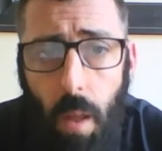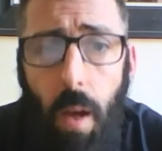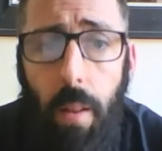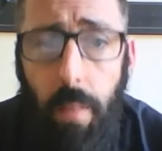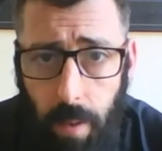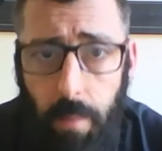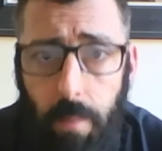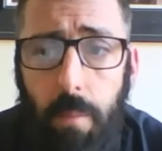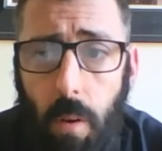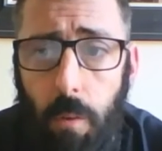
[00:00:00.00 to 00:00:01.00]
and that
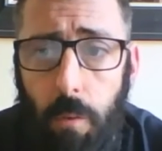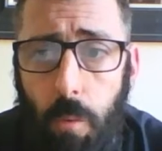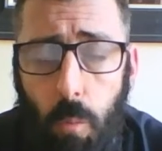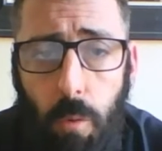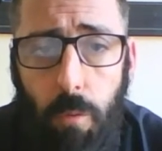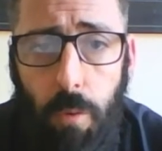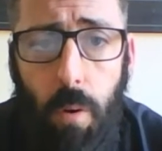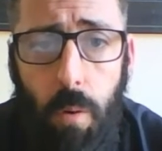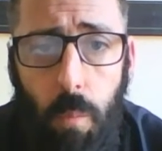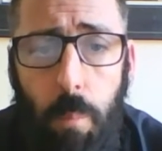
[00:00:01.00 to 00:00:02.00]
also
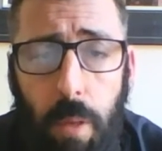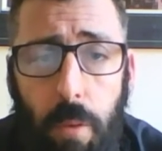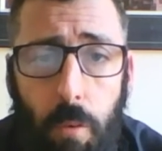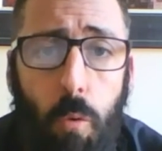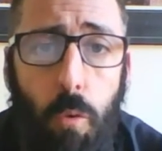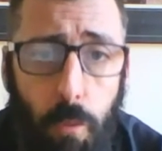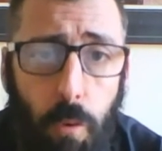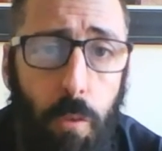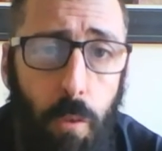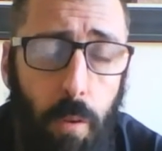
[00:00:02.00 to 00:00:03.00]
the Pentateuch
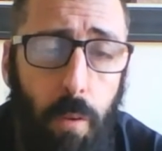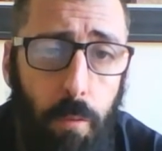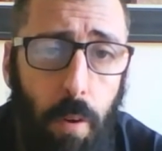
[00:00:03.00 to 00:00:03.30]
refers to the